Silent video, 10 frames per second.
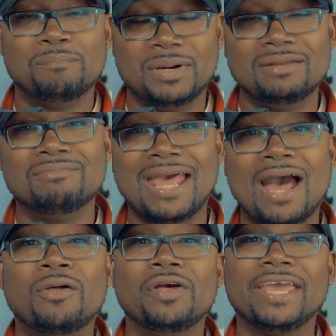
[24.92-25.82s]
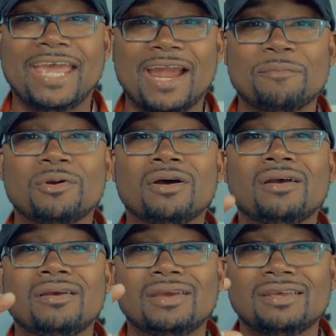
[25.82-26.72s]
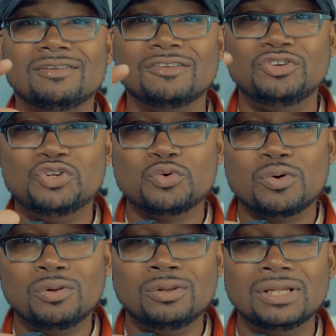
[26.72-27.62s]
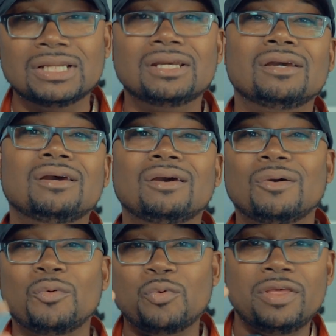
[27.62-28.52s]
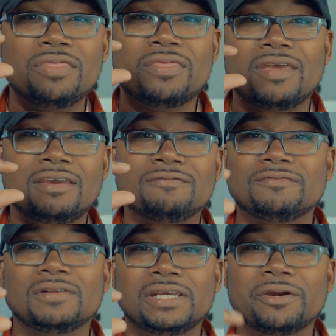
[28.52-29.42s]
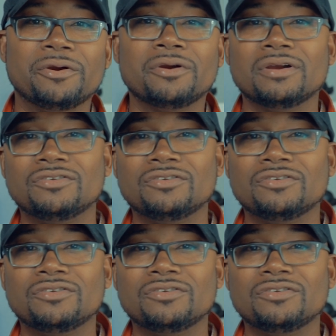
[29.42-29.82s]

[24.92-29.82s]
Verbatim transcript: but now the camera is dual with a FLIR